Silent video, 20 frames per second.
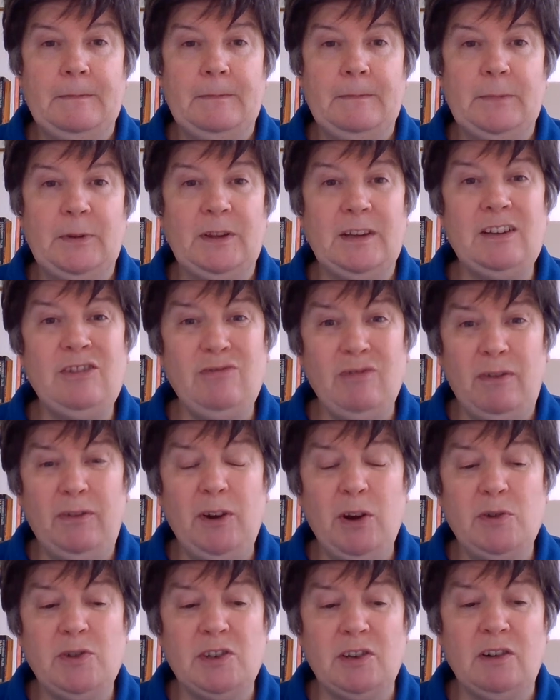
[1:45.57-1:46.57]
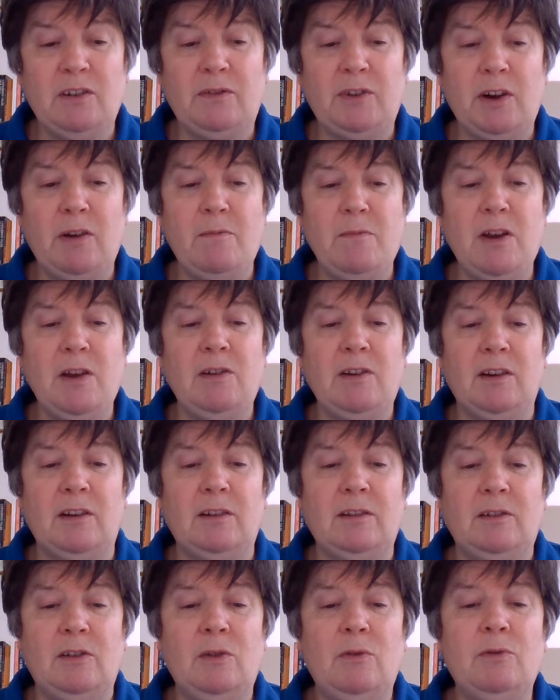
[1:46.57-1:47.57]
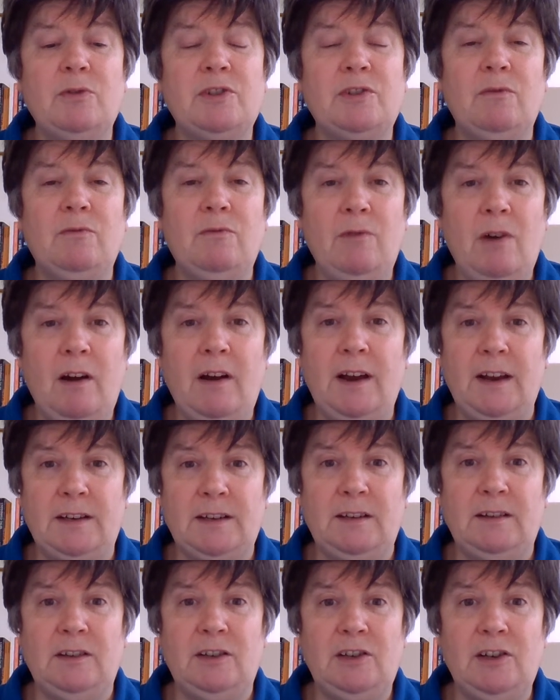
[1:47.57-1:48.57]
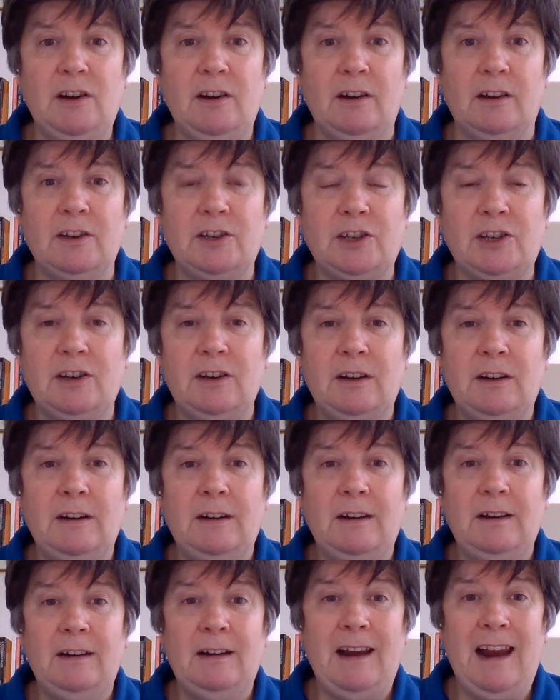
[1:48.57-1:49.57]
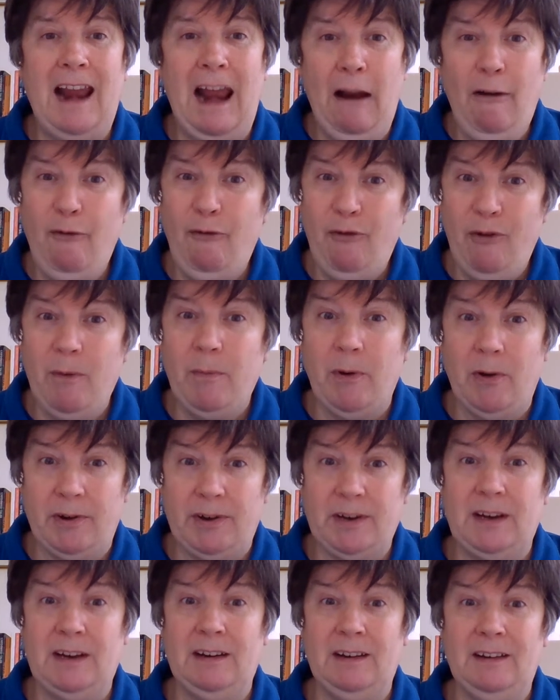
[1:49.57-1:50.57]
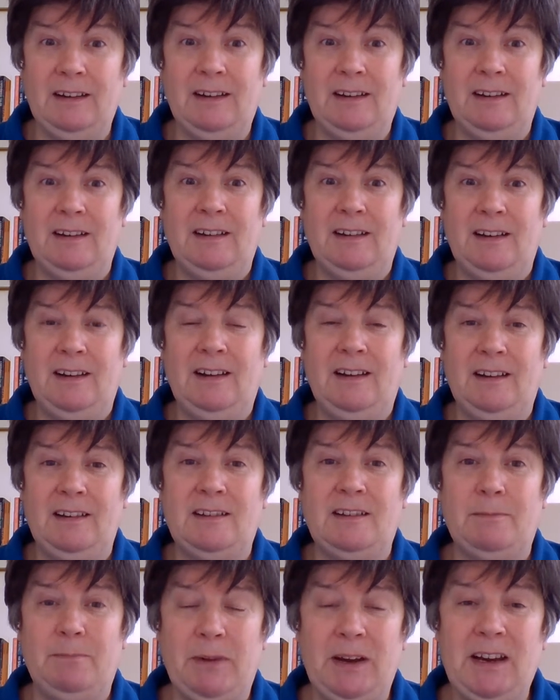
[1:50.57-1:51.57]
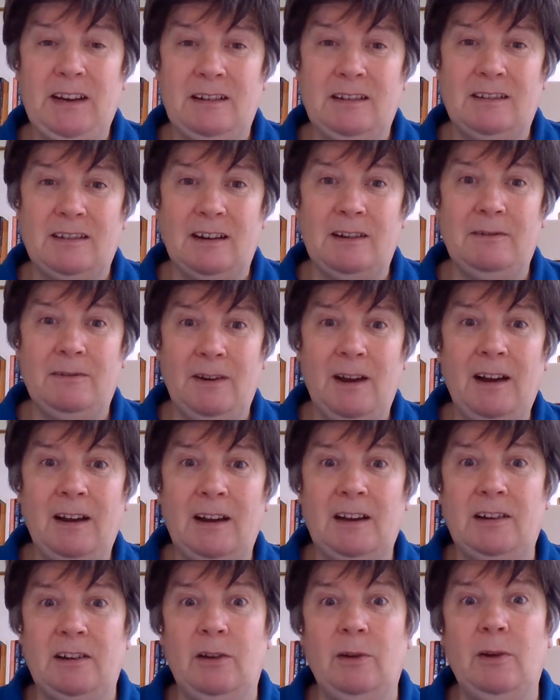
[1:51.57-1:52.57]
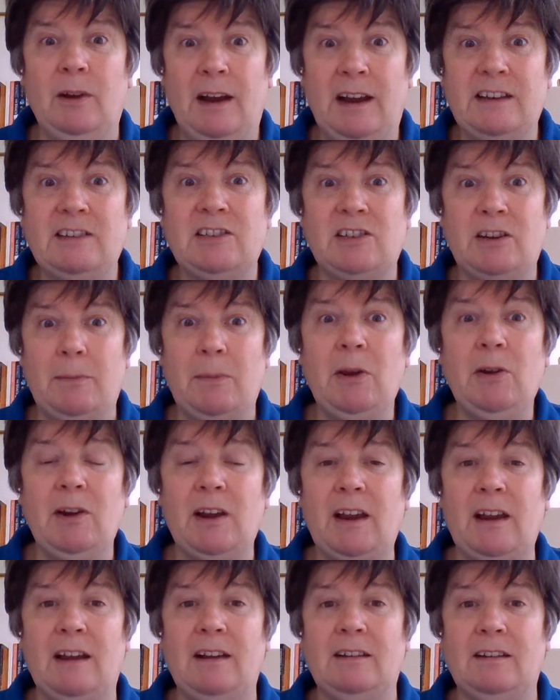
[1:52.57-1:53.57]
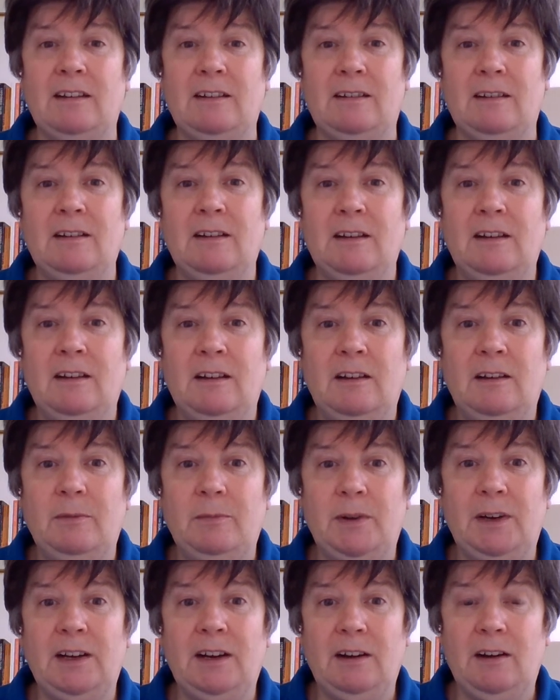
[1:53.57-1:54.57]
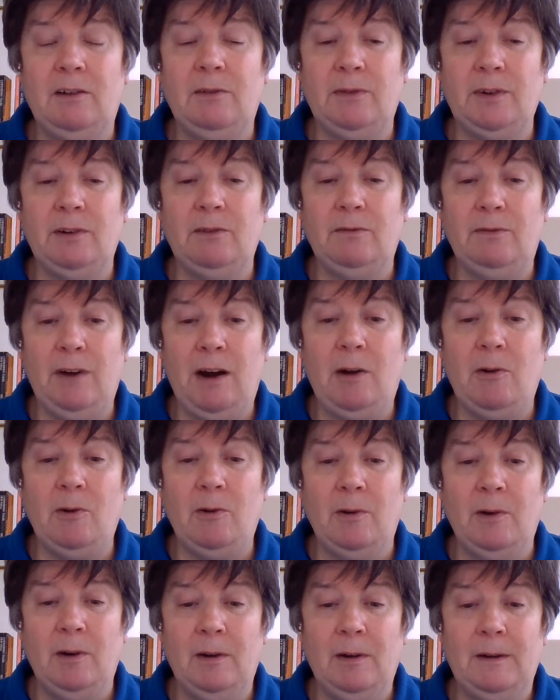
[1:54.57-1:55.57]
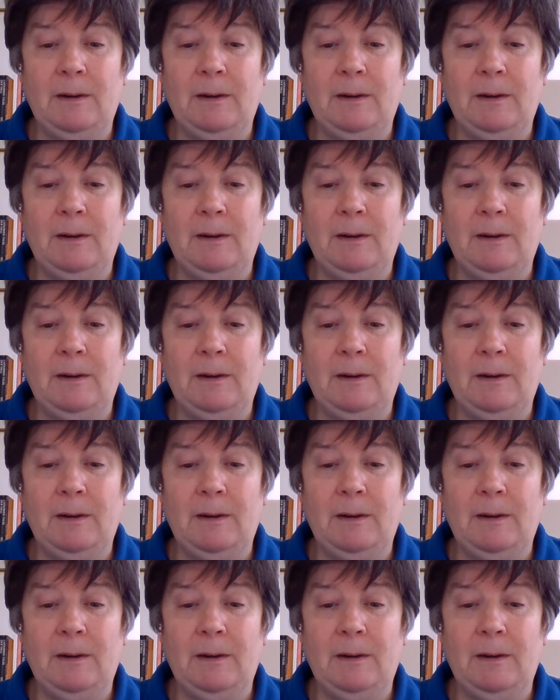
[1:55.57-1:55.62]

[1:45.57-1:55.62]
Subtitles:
But this refusal of communion caused a riot in the church. Everybody had been de facto excommunicated by Calvin and Farel.